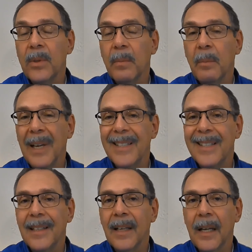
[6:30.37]

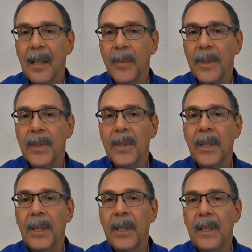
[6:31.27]
basic elements
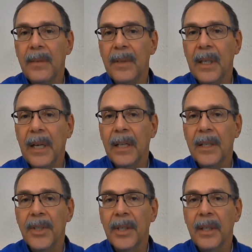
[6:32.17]
of the
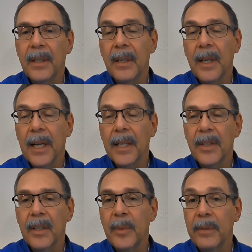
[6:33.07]
analogy, that can
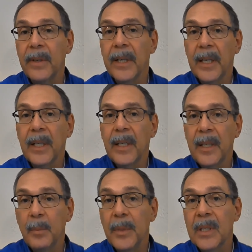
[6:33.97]
actually be very
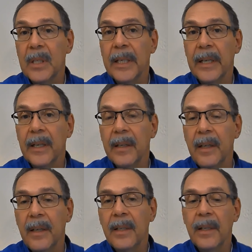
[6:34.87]
misleading.
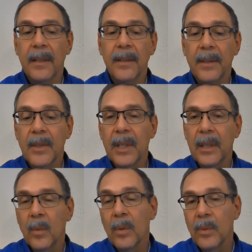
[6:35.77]
You know, to say
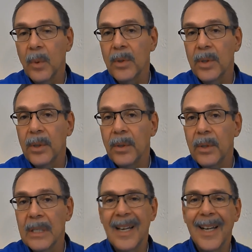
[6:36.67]
that World War II
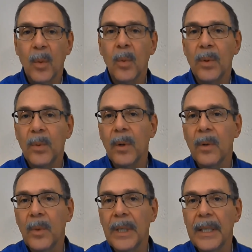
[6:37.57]
is like World War
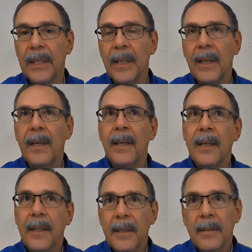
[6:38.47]
I,
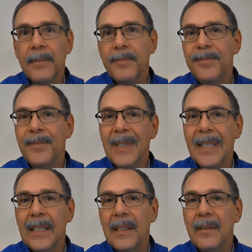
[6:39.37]

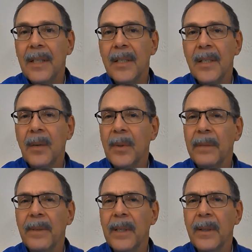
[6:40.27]
no, that's not really
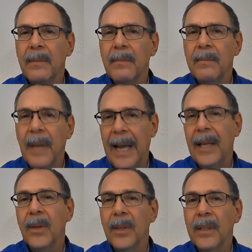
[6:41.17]
very
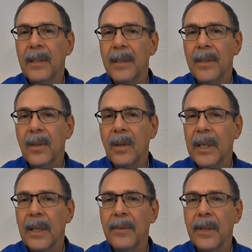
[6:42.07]
accurate, and it's certainly
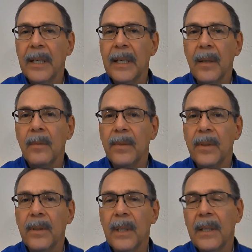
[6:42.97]
not very
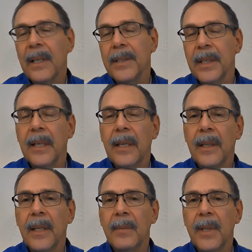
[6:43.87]
helpful. That's the kind of
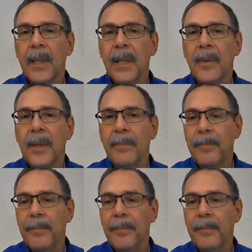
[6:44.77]
thing I'm talking about.